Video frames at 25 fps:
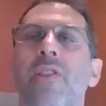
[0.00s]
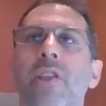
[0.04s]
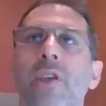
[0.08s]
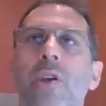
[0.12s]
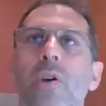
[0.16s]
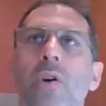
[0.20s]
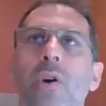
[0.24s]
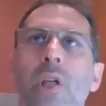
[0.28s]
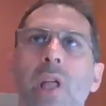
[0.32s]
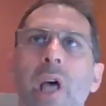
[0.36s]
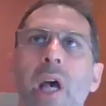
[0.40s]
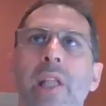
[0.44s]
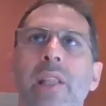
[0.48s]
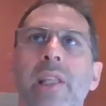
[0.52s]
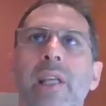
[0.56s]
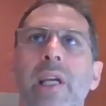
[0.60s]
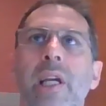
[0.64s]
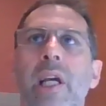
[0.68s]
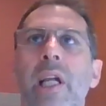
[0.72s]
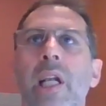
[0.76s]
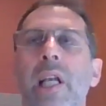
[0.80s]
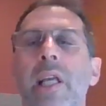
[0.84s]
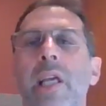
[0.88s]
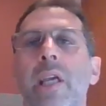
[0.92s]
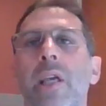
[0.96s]

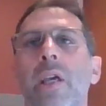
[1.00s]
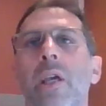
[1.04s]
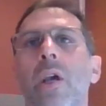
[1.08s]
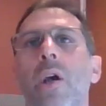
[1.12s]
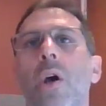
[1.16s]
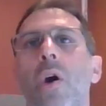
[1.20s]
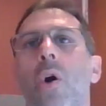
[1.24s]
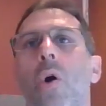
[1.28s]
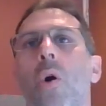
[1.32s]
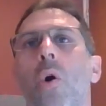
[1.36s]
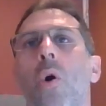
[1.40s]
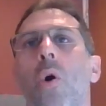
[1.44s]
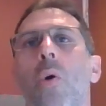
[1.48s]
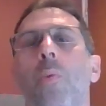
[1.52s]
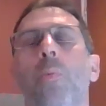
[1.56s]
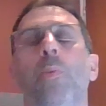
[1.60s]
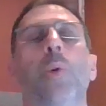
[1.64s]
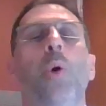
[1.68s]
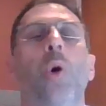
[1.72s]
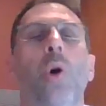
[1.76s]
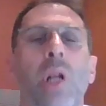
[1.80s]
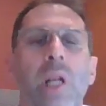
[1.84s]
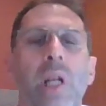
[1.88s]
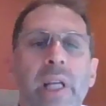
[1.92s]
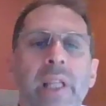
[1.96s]
theoretically or
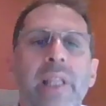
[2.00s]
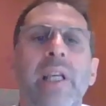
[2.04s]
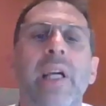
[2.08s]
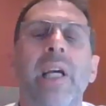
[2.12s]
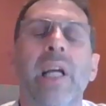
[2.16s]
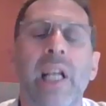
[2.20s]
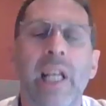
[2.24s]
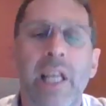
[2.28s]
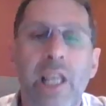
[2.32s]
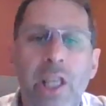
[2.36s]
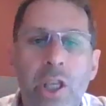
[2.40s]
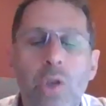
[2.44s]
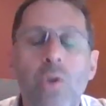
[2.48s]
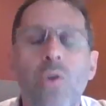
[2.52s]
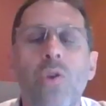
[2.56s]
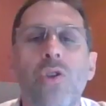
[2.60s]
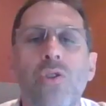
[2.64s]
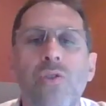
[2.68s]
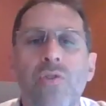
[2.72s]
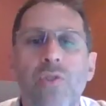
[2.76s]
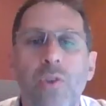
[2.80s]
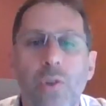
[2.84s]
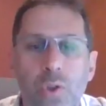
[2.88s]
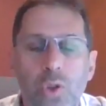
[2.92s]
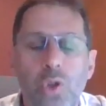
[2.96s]
politically
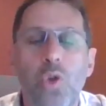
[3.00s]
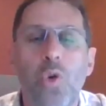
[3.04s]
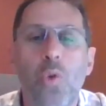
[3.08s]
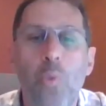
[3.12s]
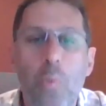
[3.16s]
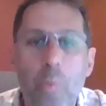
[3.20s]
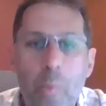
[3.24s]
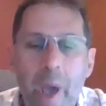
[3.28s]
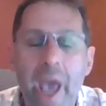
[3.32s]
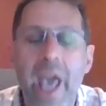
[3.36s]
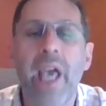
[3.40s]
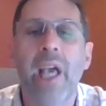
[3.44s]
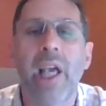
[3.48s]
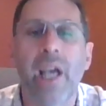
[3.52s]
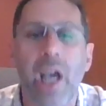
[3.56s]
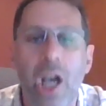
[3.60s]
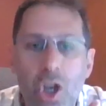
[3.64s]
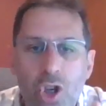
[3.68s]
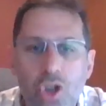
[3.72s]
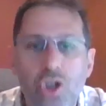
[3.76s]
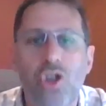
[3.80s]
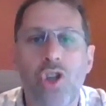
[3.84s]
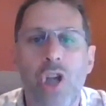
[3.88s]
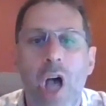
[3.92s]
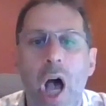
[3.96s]
useful to make
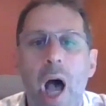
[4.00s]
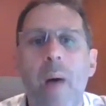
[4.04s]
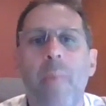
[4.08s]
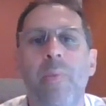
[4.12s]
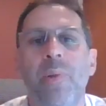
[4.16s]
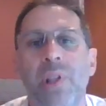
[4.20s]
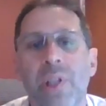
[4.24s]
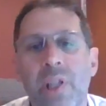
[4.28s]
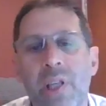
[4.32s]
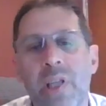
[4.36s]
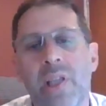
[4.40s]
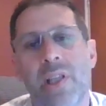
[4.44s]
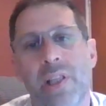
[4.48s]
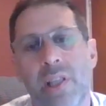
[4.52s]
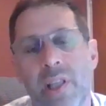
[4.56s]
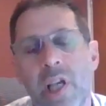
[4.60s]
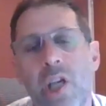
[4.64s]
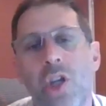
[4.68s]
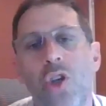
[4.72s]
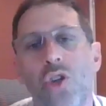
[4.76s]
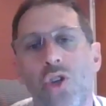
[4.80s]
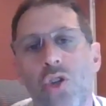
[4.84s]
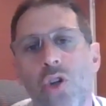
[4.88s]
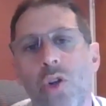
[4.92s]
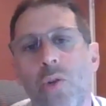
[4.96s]
a sharp
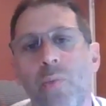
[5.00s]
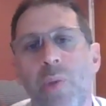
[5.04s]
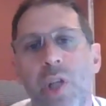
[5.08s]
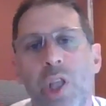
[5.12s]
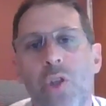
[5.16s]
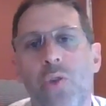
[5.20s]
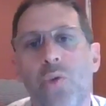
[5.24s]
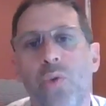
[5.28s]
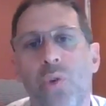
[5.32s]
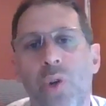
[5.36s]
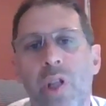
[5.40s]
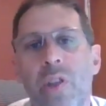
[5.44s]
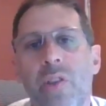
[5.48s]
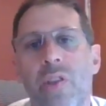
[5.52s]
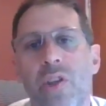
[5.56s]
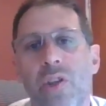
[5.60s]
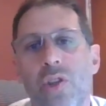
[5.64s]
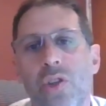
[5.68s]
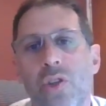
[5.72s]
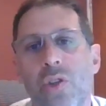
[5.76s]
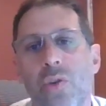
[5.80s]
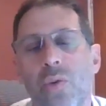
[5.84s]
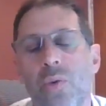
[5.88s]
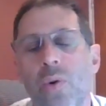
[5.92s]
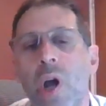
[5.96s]
distinction between
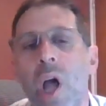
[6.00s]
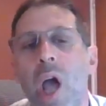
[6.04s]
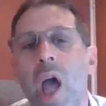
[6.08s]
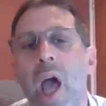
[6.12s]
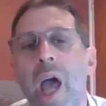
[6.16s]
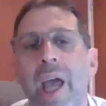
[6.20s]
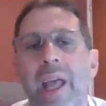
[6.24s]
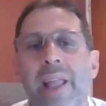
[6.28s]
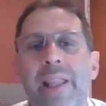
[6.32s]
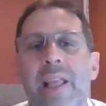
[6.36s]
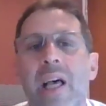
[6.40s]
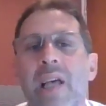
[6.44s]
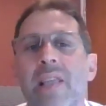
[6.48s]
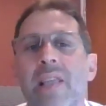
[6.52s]
these two. It